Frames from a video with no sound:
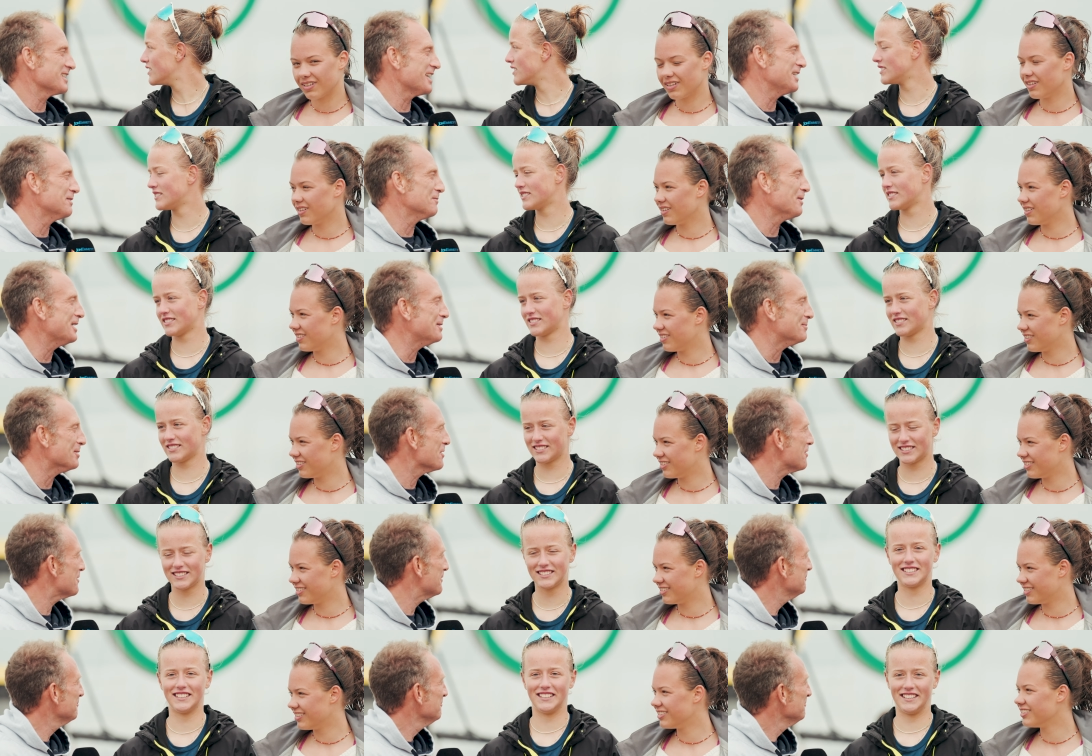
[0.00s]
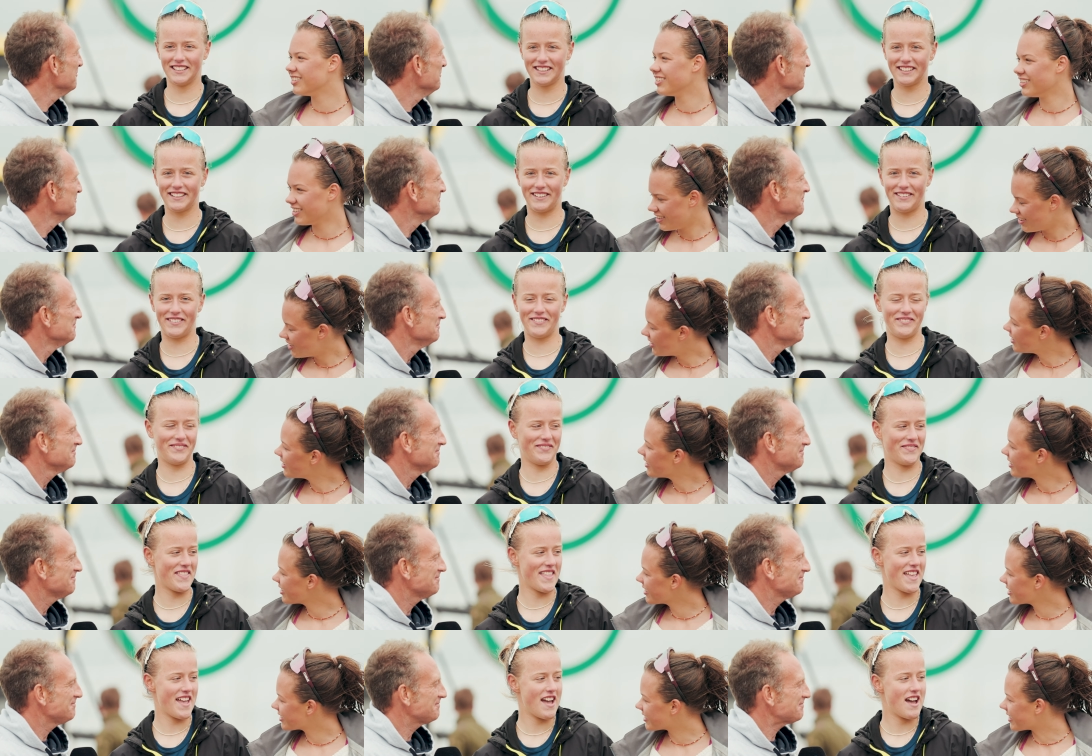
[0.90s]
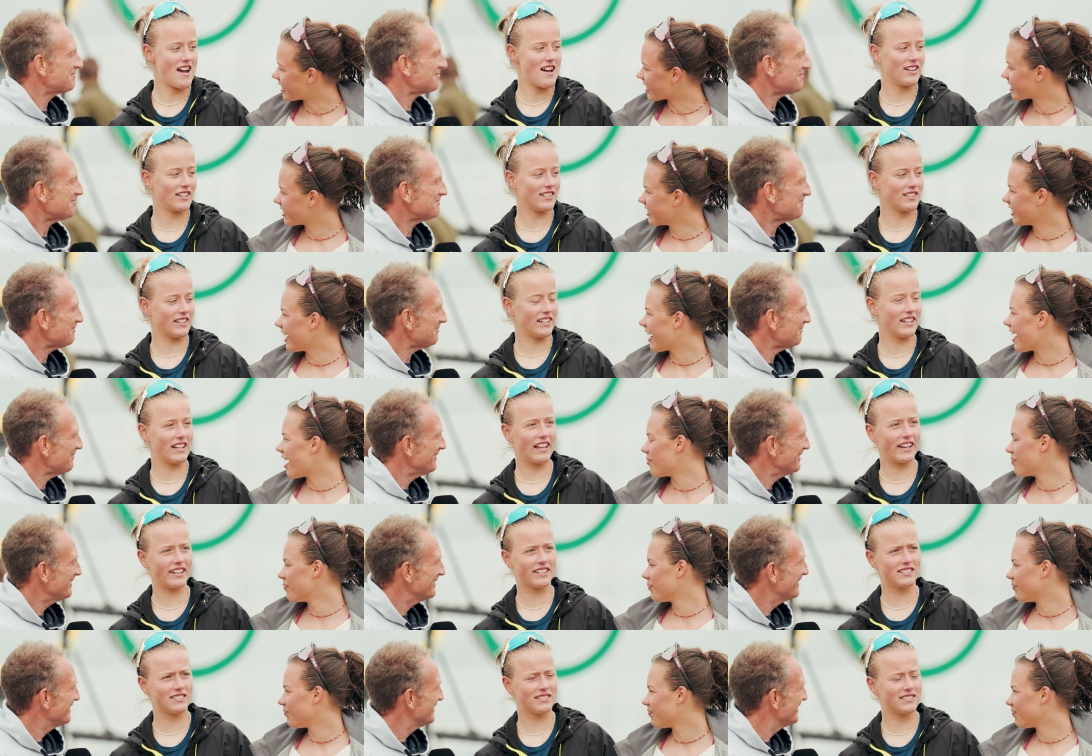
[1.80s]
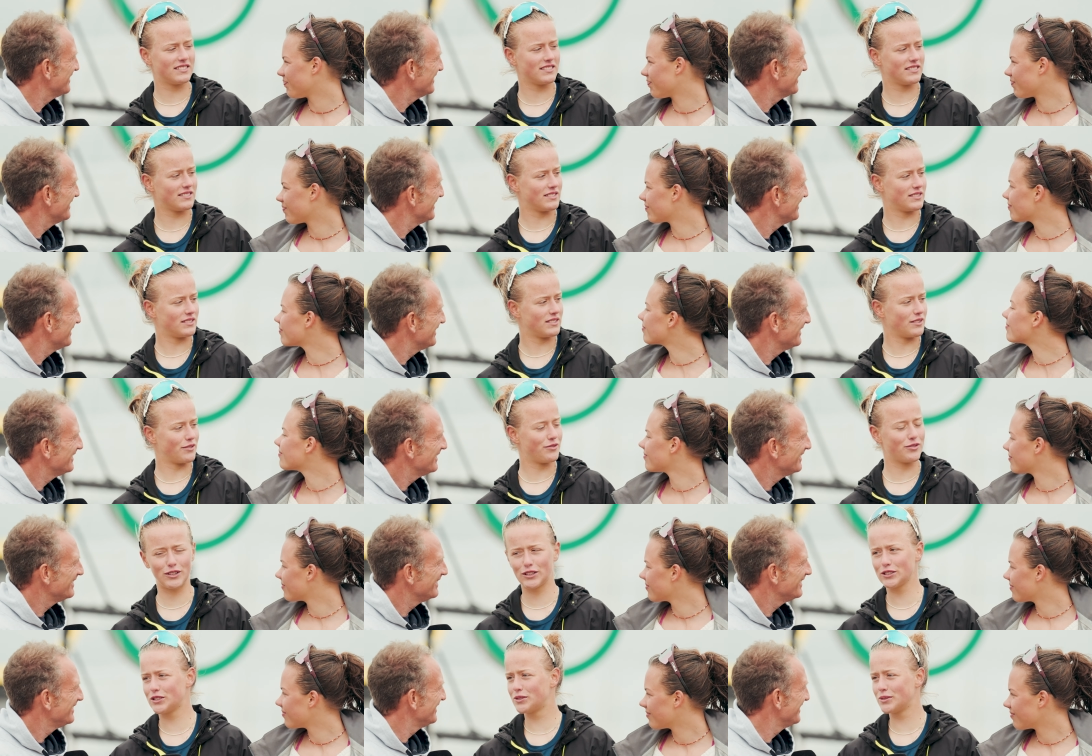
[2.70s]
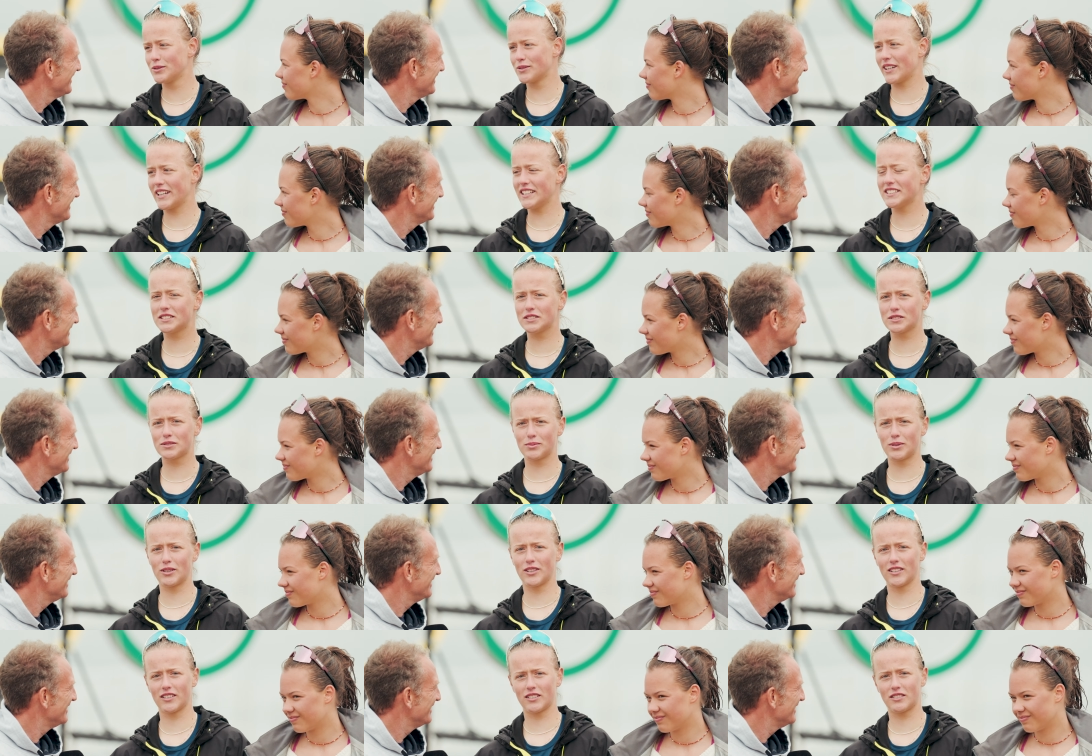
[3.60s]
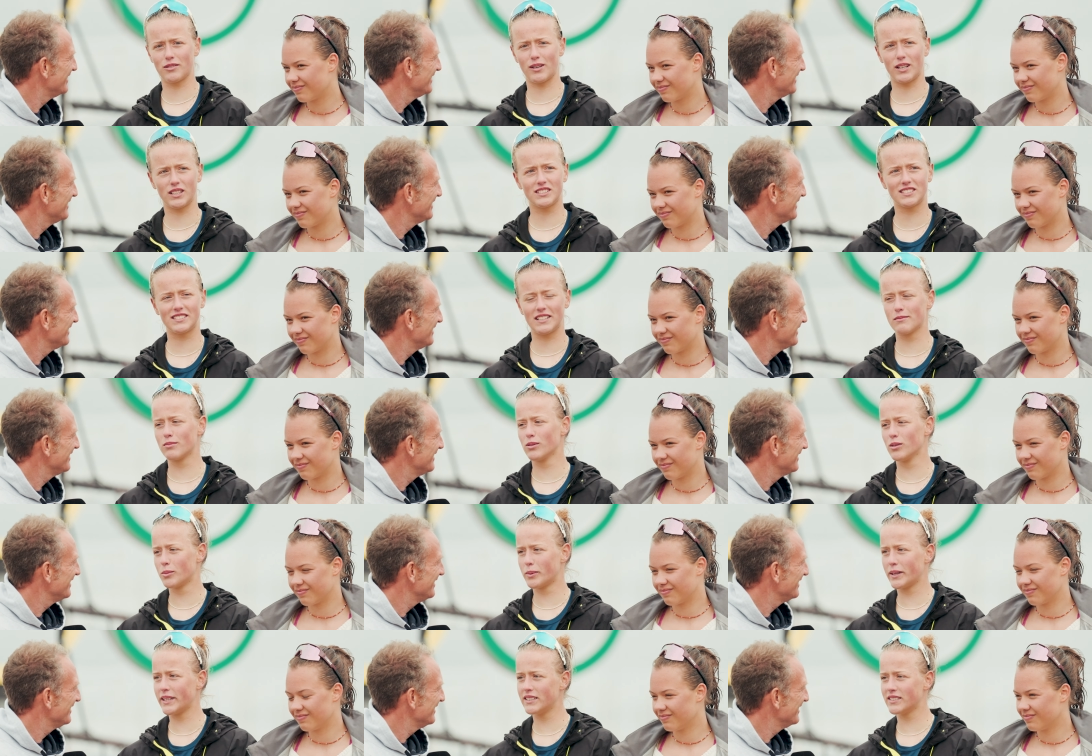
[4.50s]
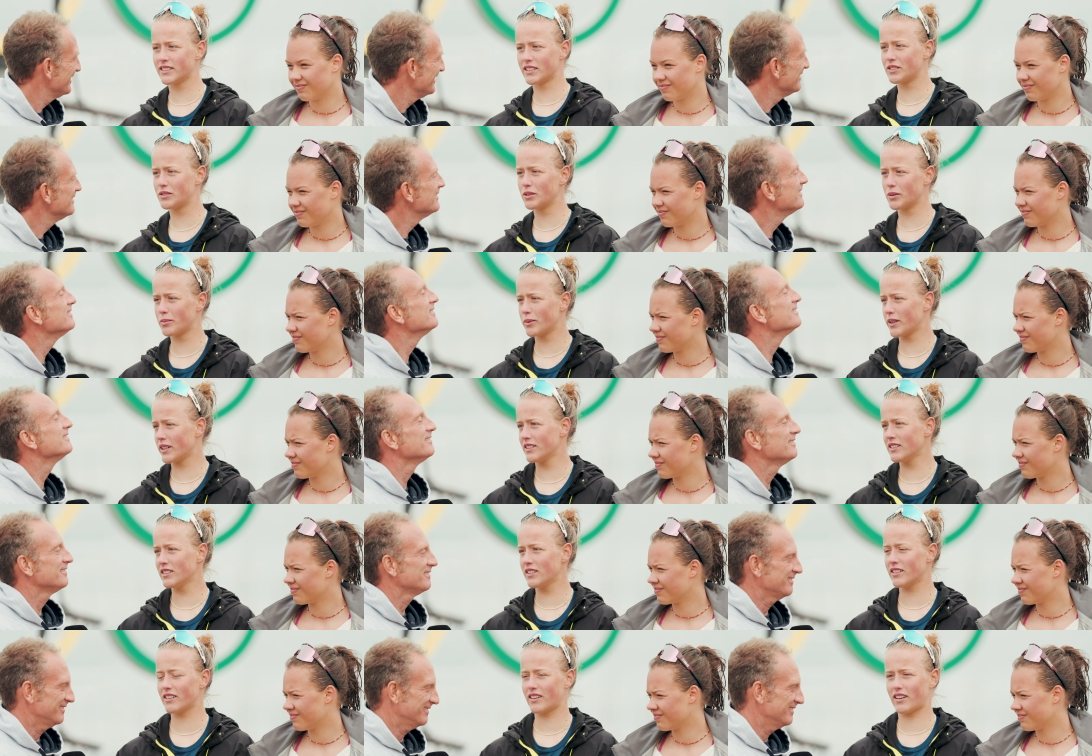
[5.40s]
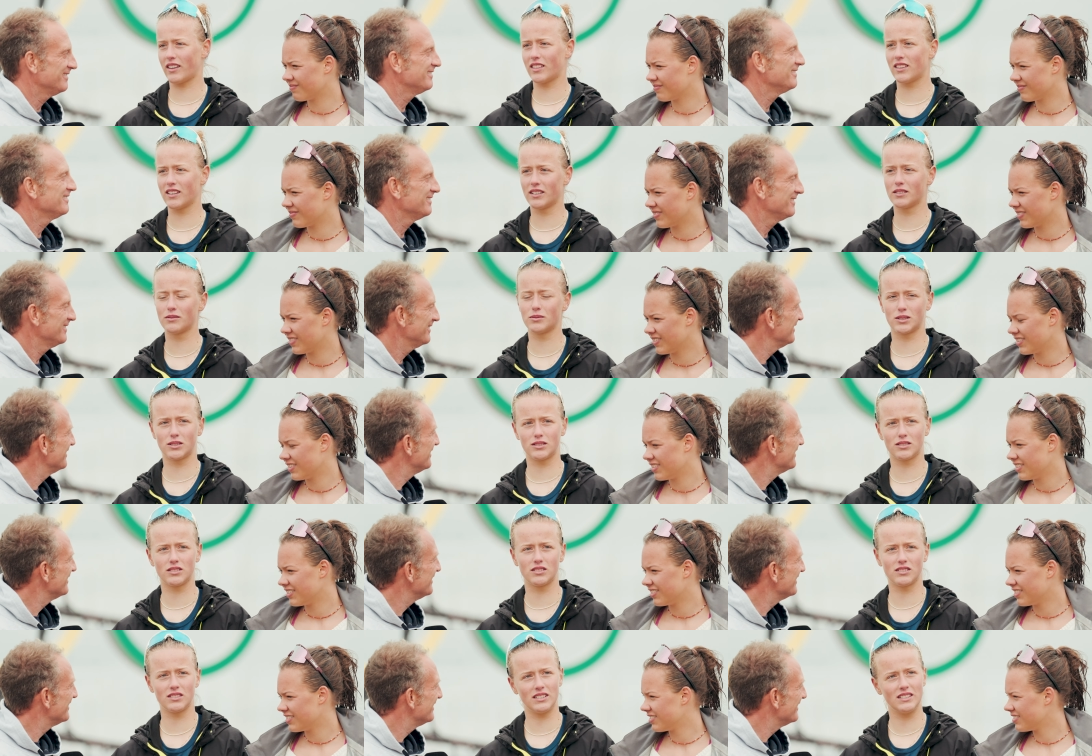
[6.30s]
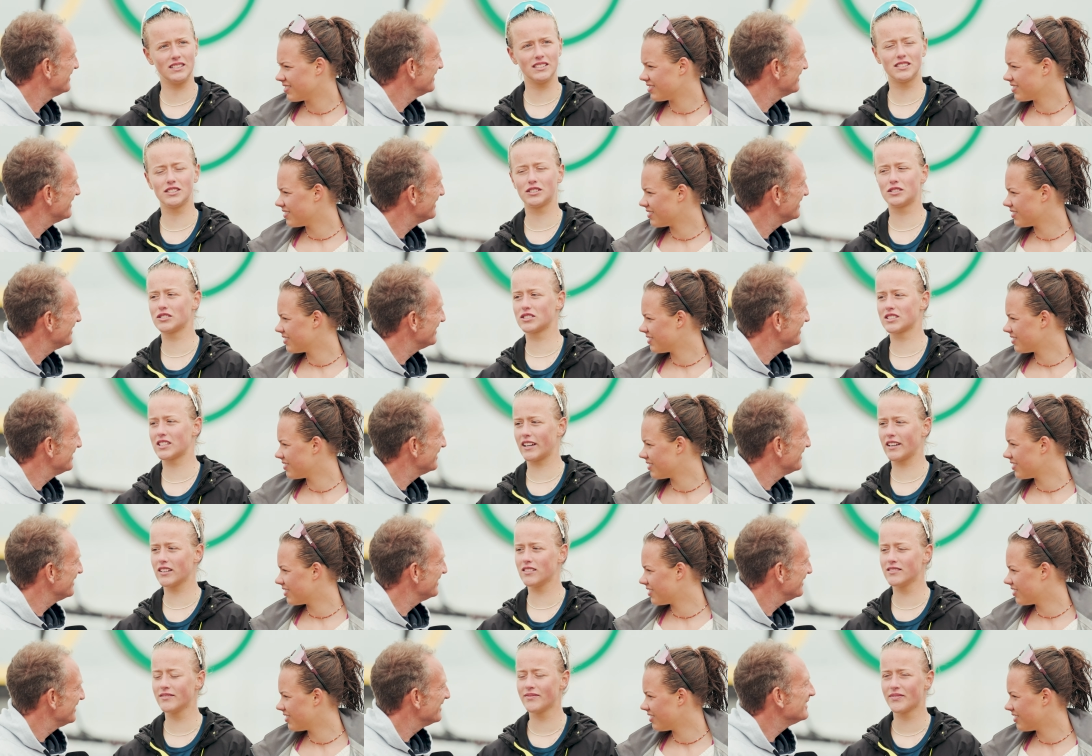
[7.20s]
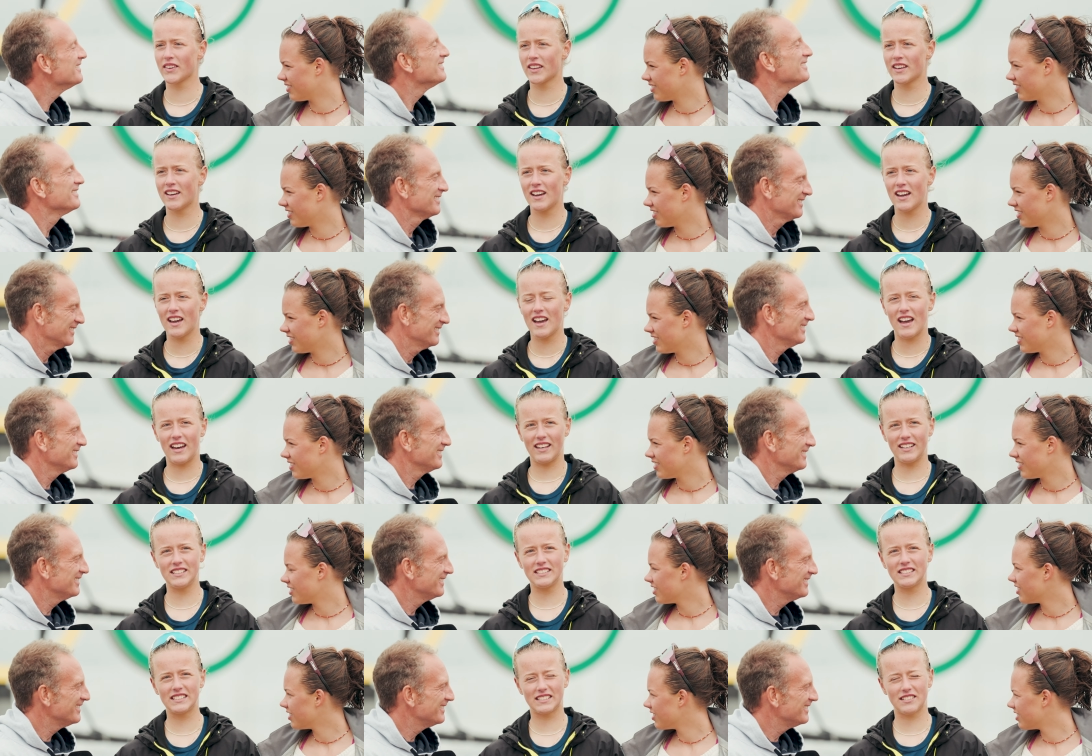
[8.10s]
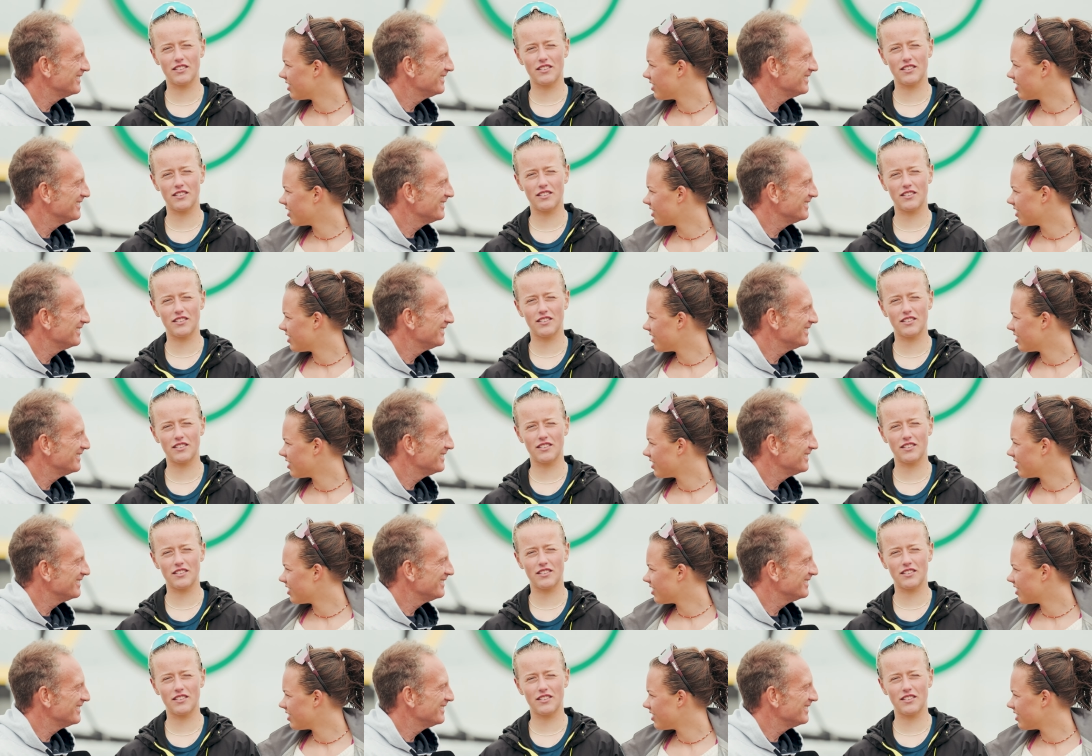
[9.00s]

Speaker 1: day in Weymouth.
Speaker 2: Yeah, exactly. Um, like the first two races were quite stable wind and good wind. I think was easy to sail. And in the